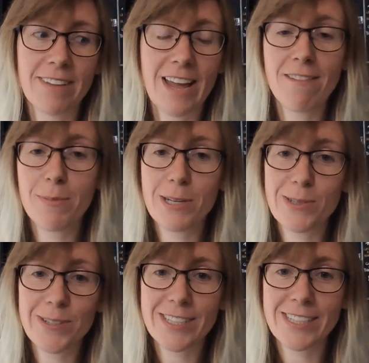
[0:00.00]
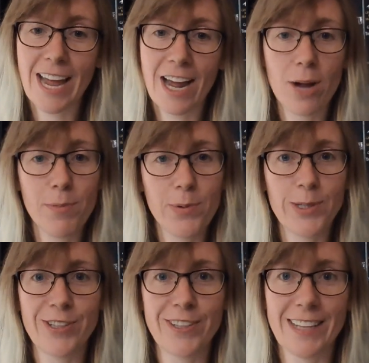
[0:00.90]
hearing me talk today. I hope you
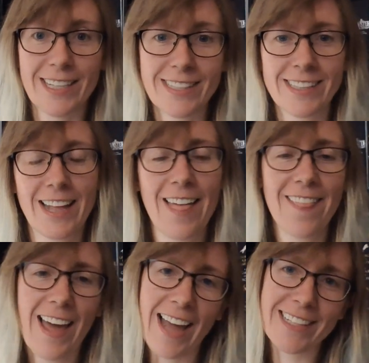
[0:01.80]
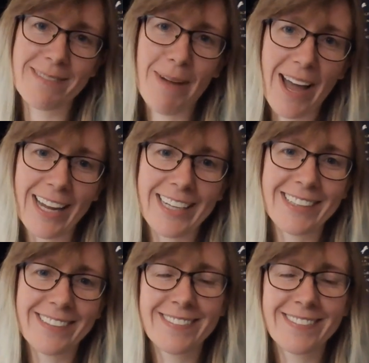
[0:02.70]
enjoyed this. Thanks. Bye.